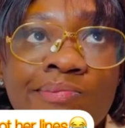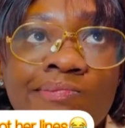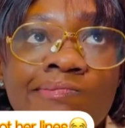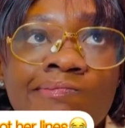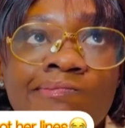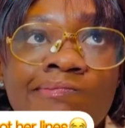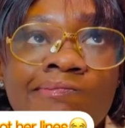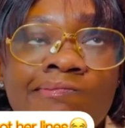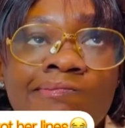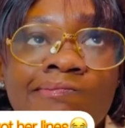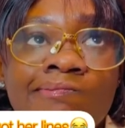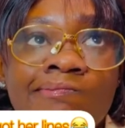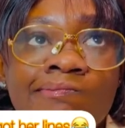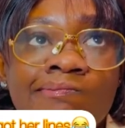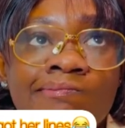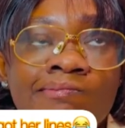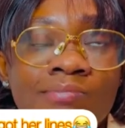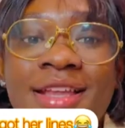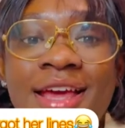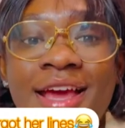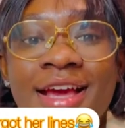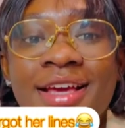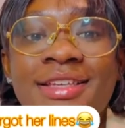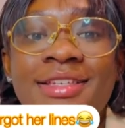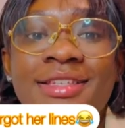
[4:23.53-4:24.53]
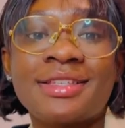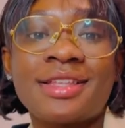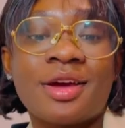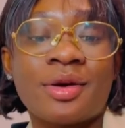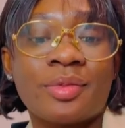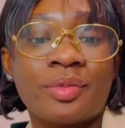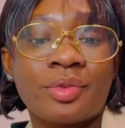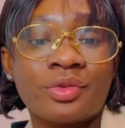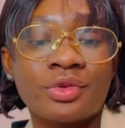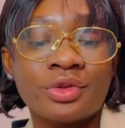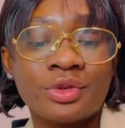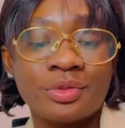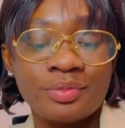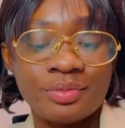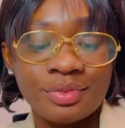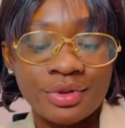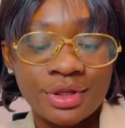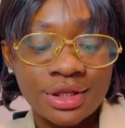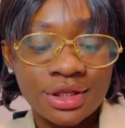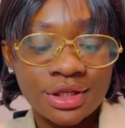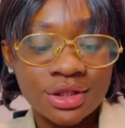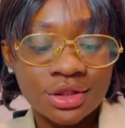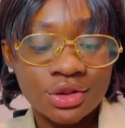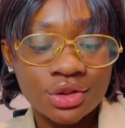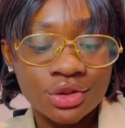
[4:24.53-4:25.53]
Next step would
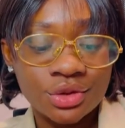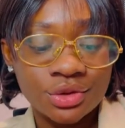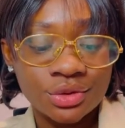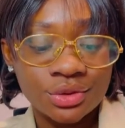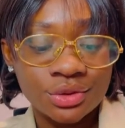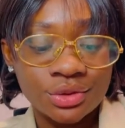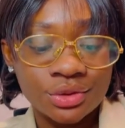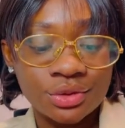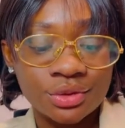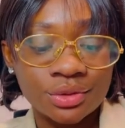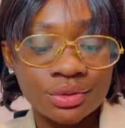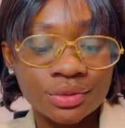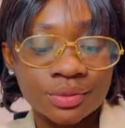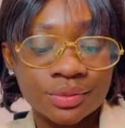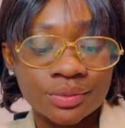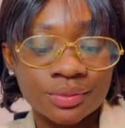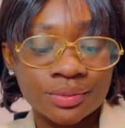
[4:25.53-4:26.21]
be to